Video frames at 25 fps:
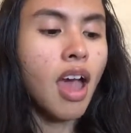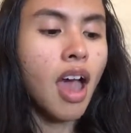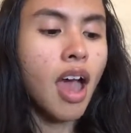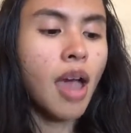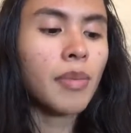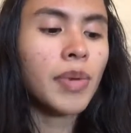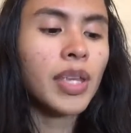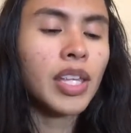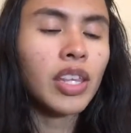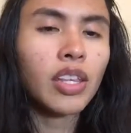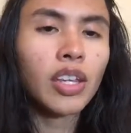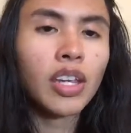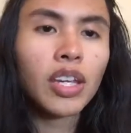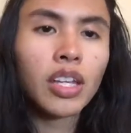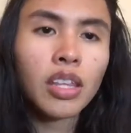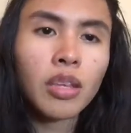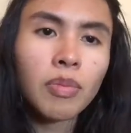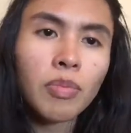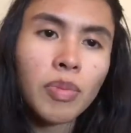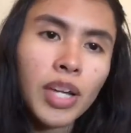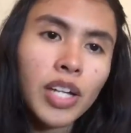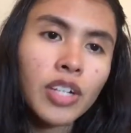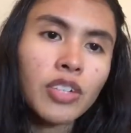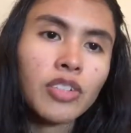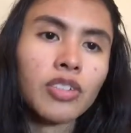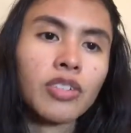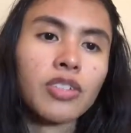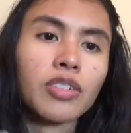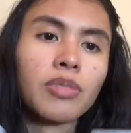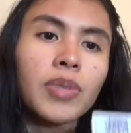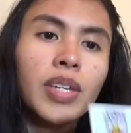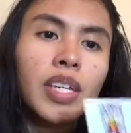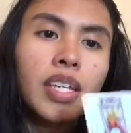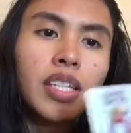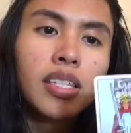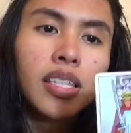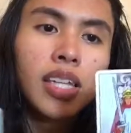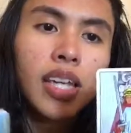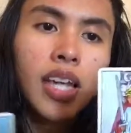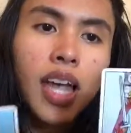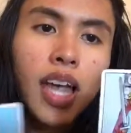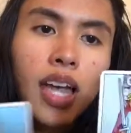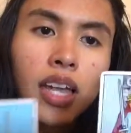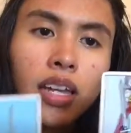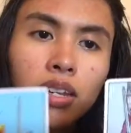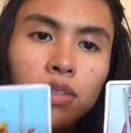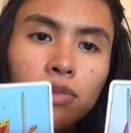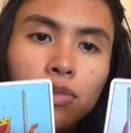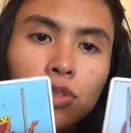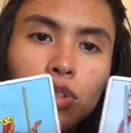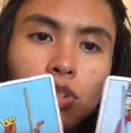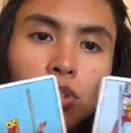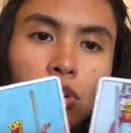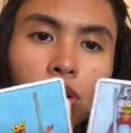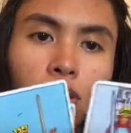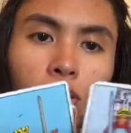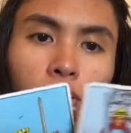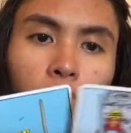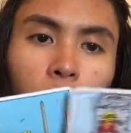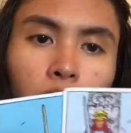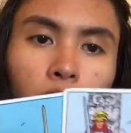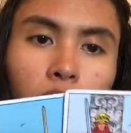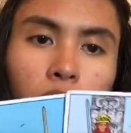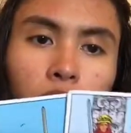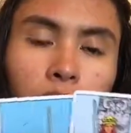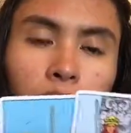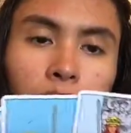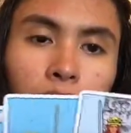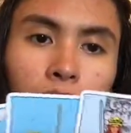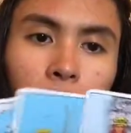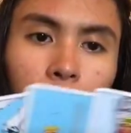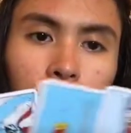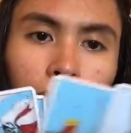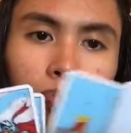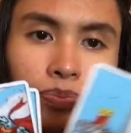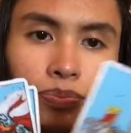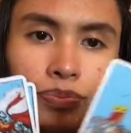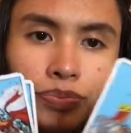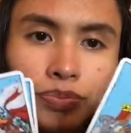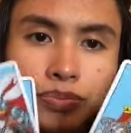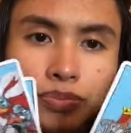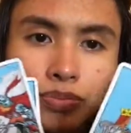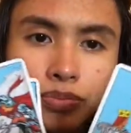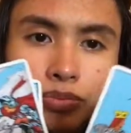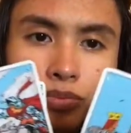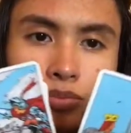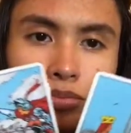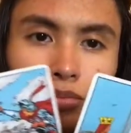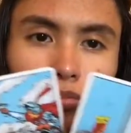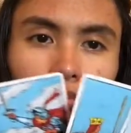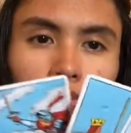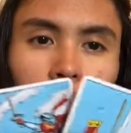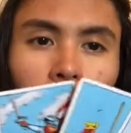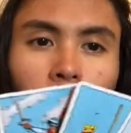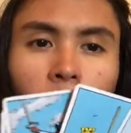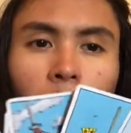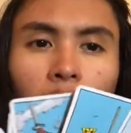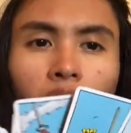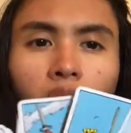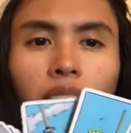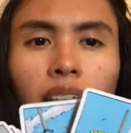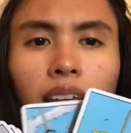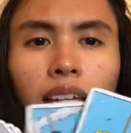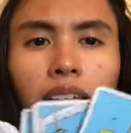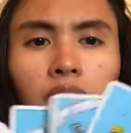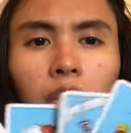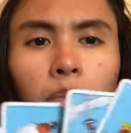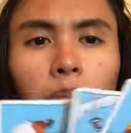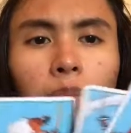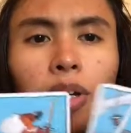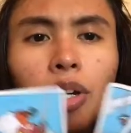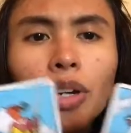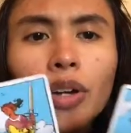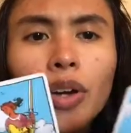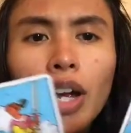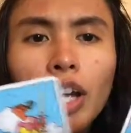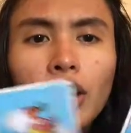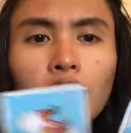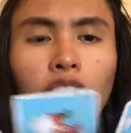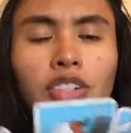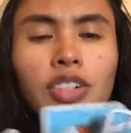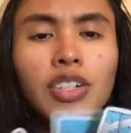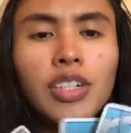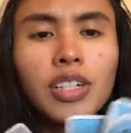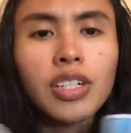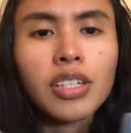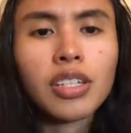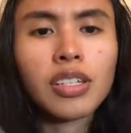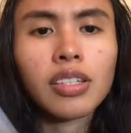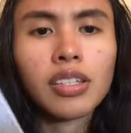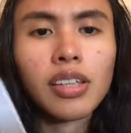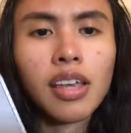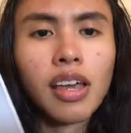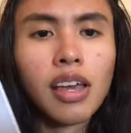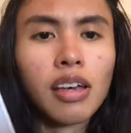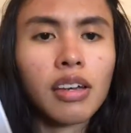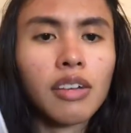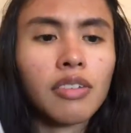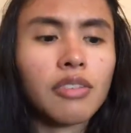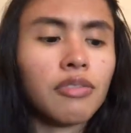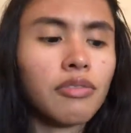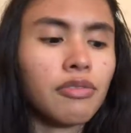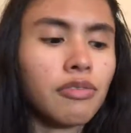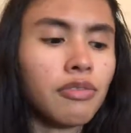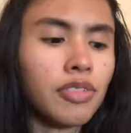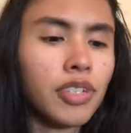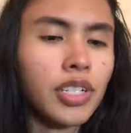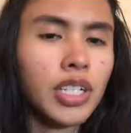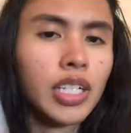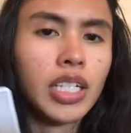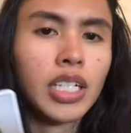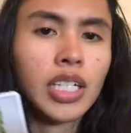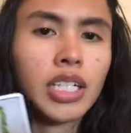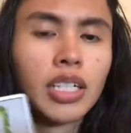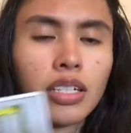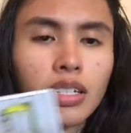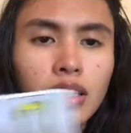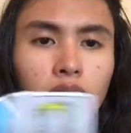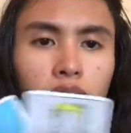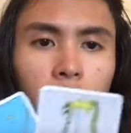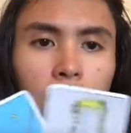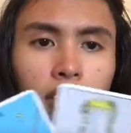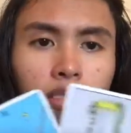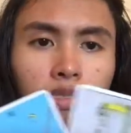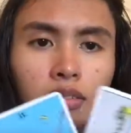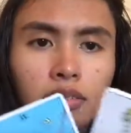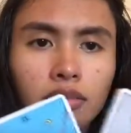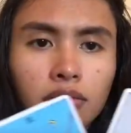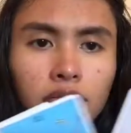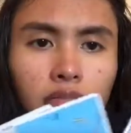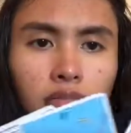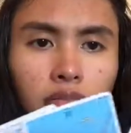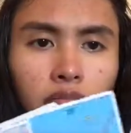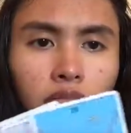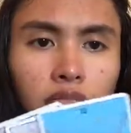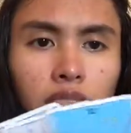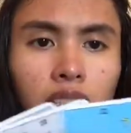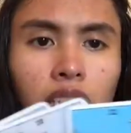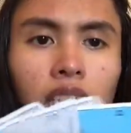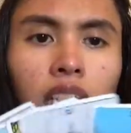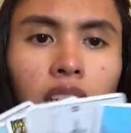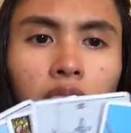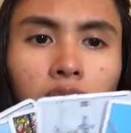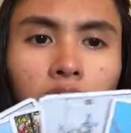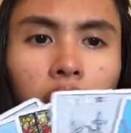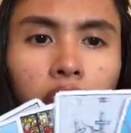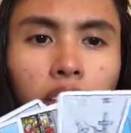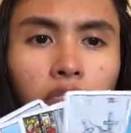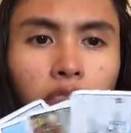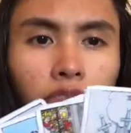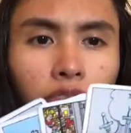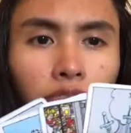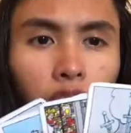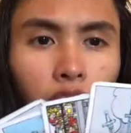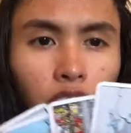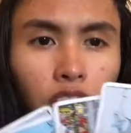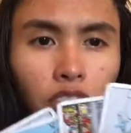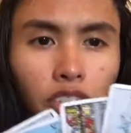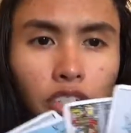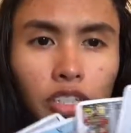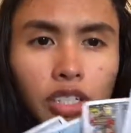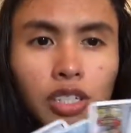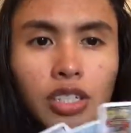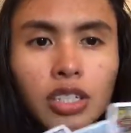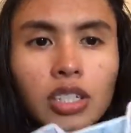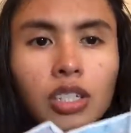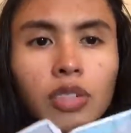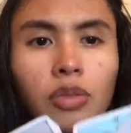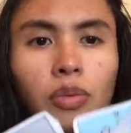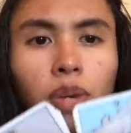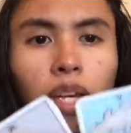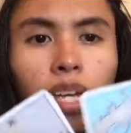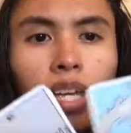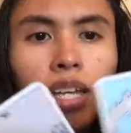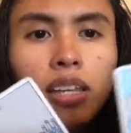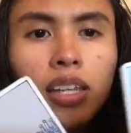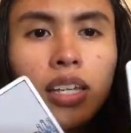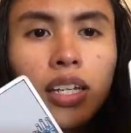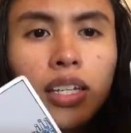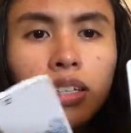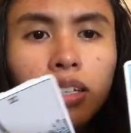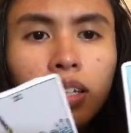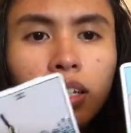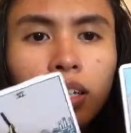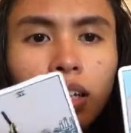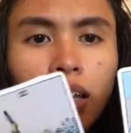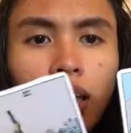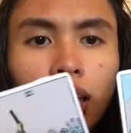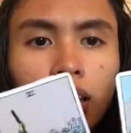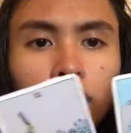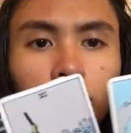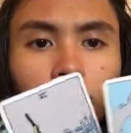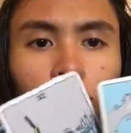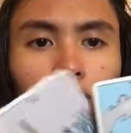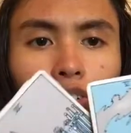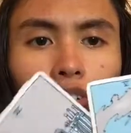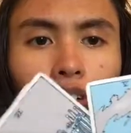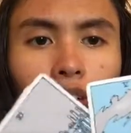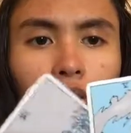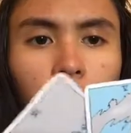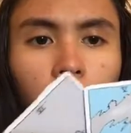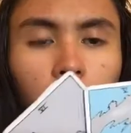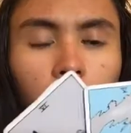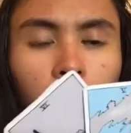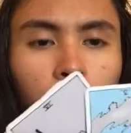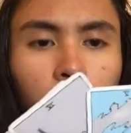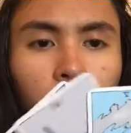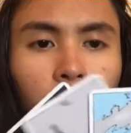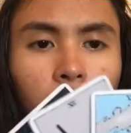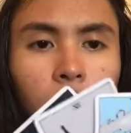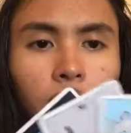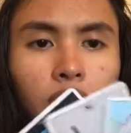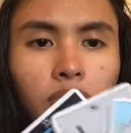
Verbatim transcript: I mean, look at the pictures because they kind of show like the progressions of the thinking function in a way. Like they kind of show